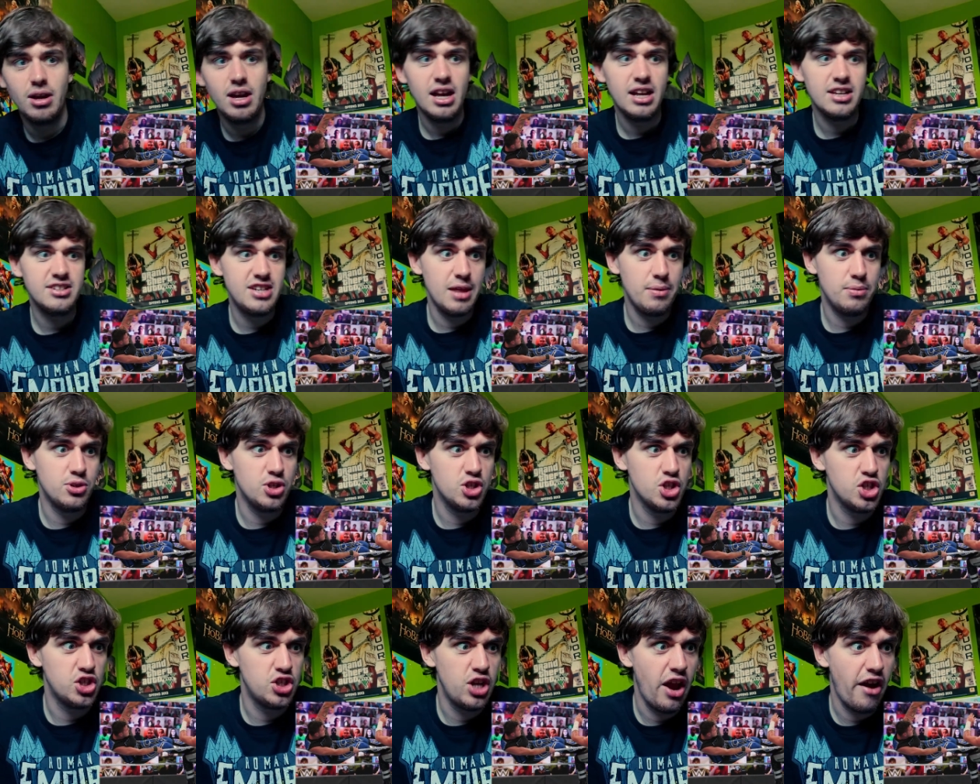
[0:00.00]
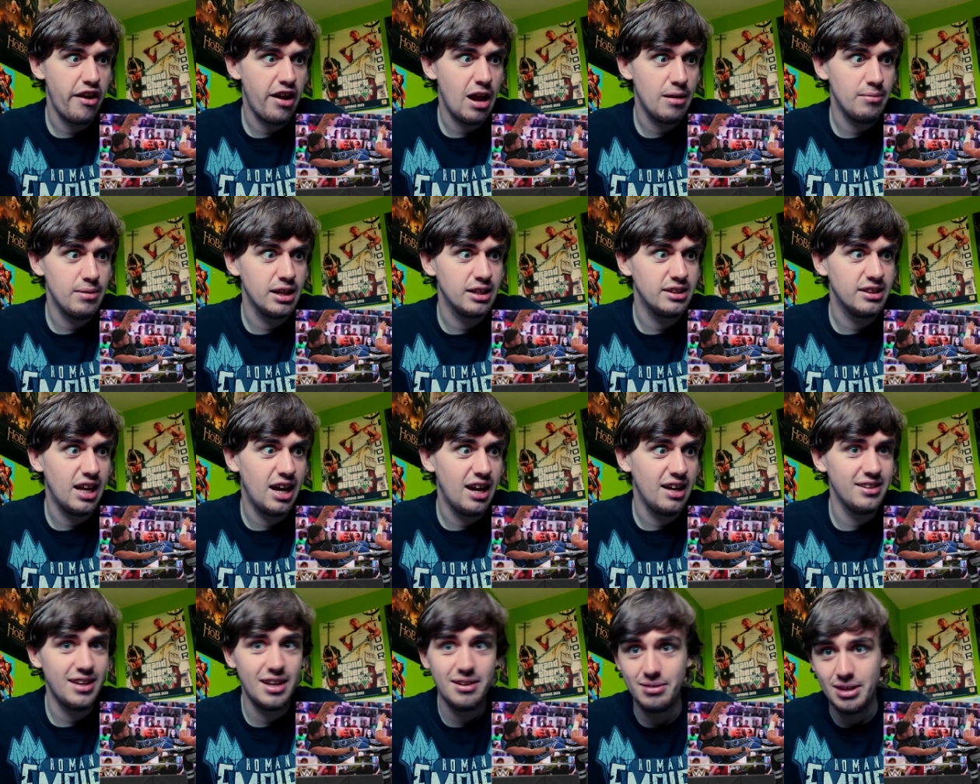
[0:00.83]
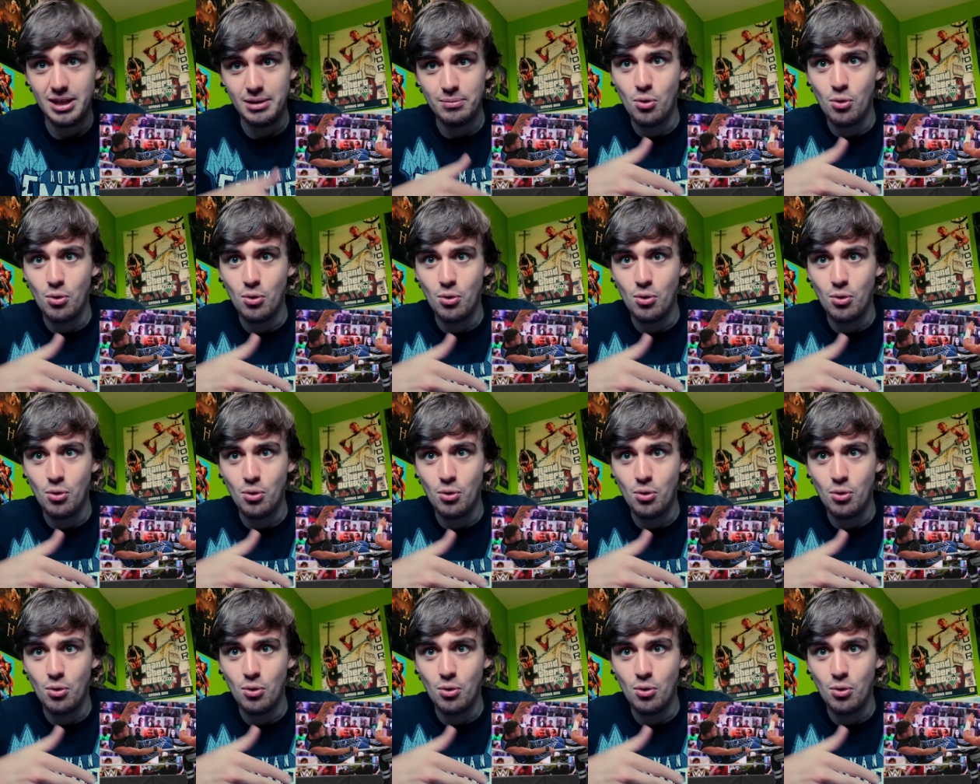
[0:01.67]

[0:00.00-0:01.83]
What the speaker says: Seth was just staring at him like that, and then he